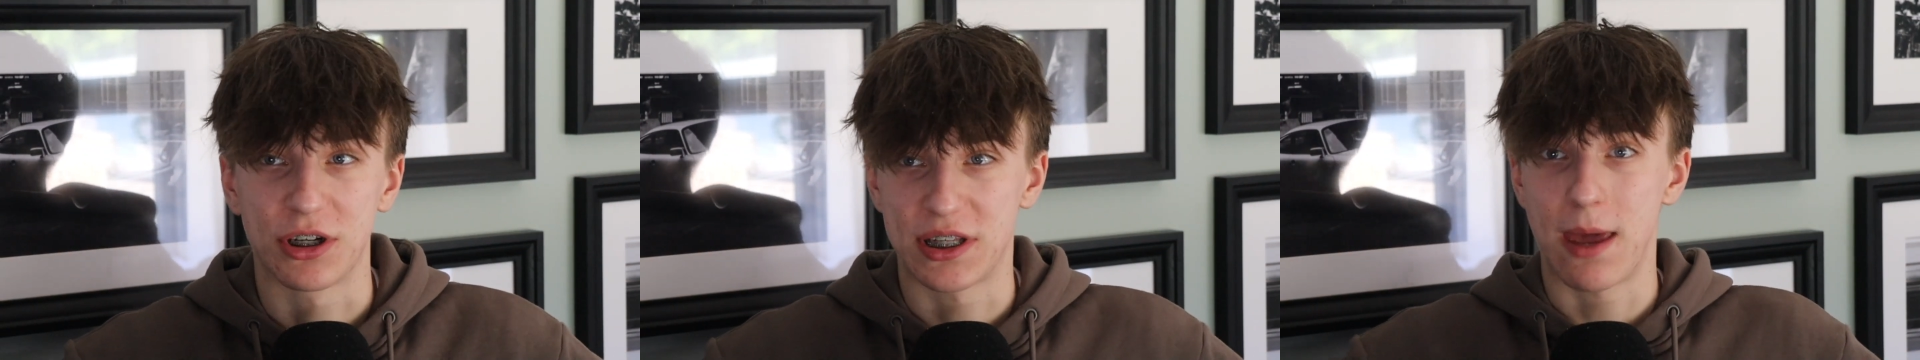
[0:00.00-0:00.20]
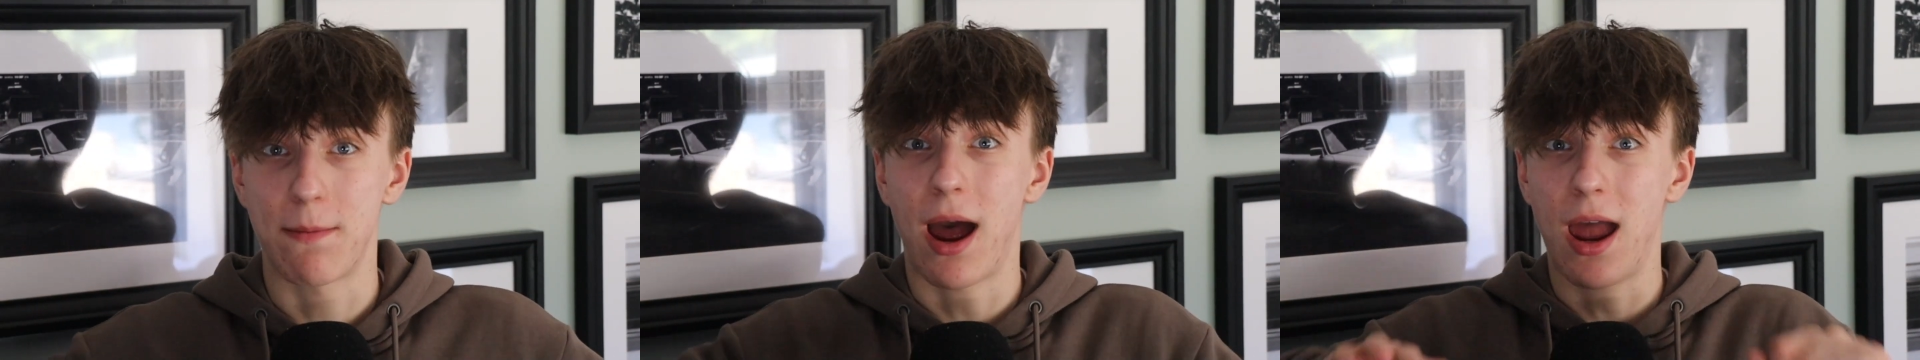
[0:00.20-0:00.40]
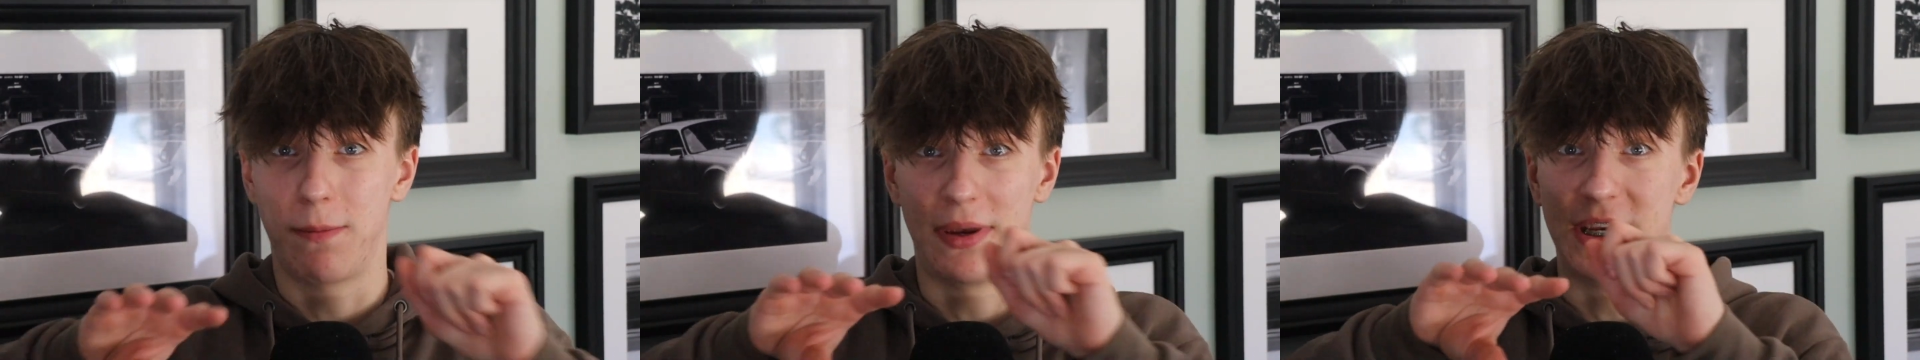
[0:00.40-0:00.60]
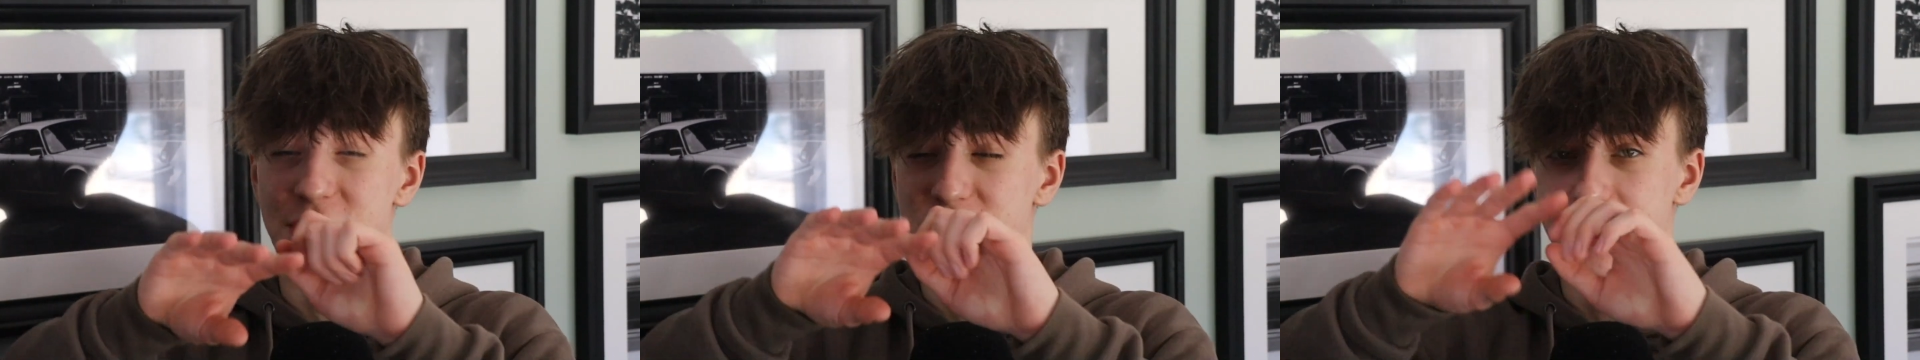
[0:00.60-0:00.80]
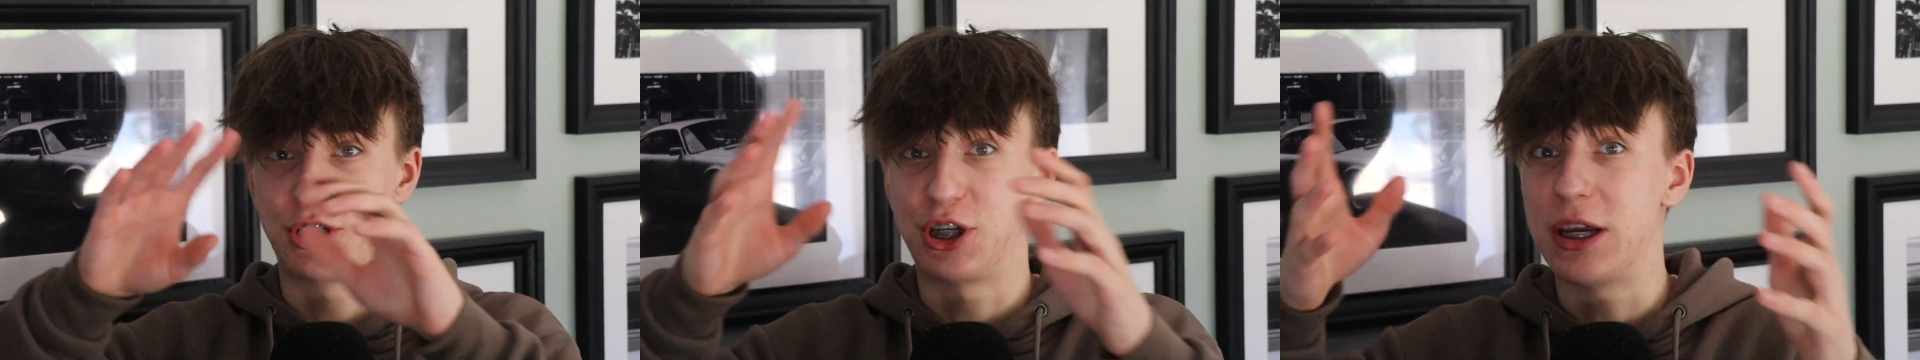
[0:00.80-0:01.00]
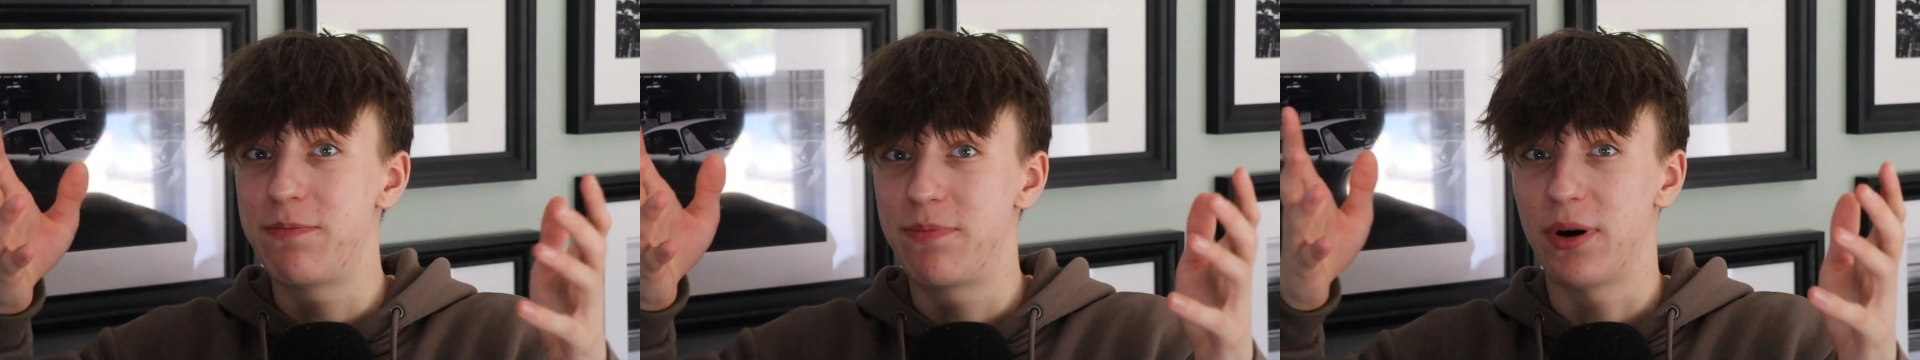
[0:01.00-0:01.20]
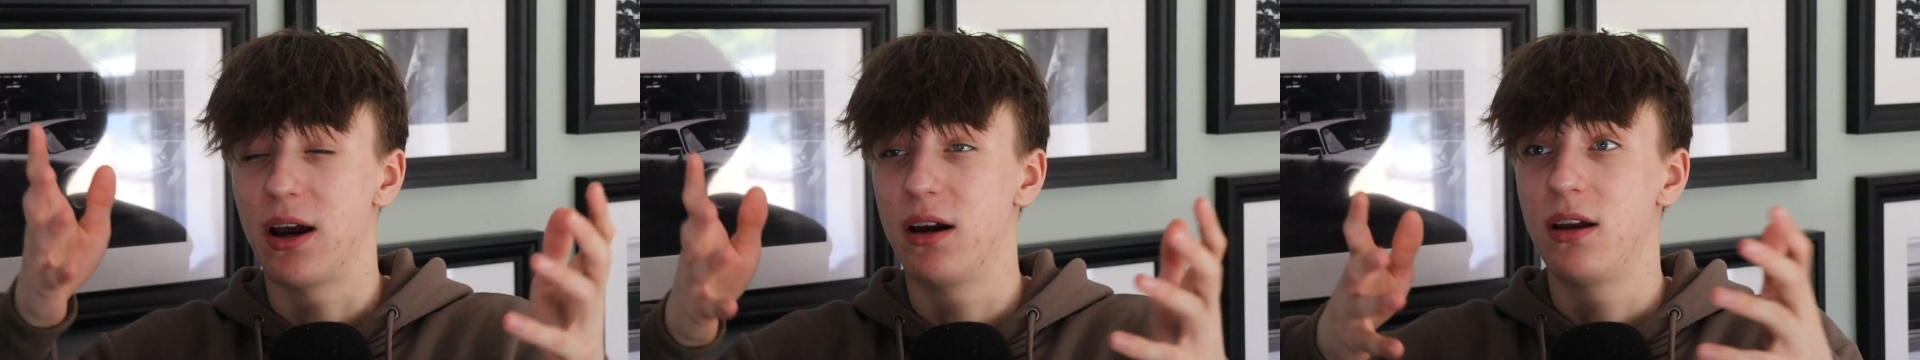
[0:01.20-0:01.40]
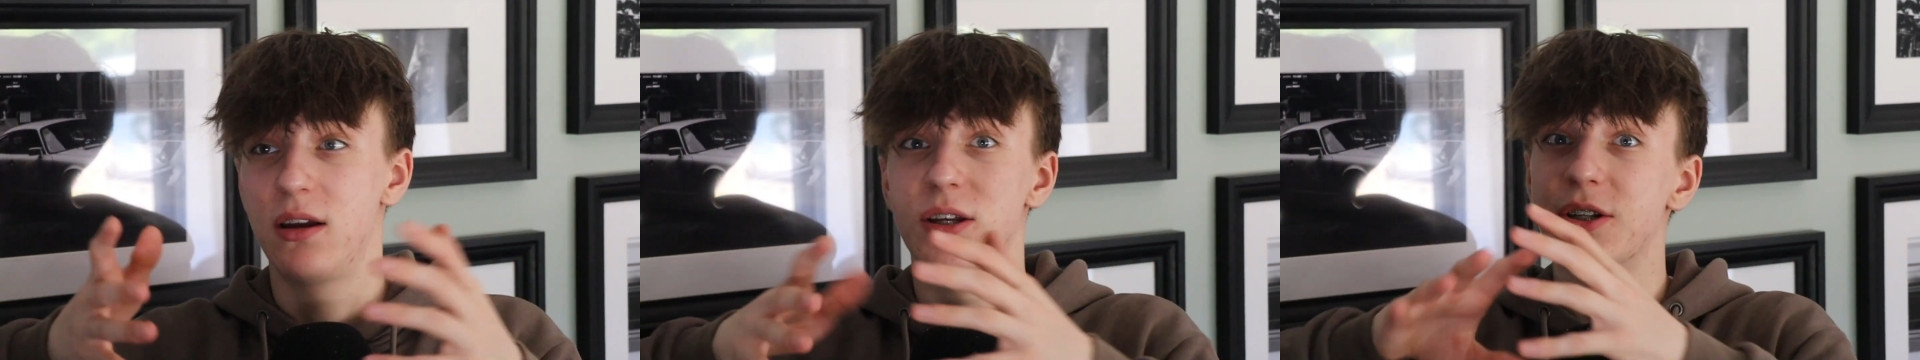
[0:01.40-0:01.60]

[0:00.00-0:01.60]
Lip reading: They might be cheaper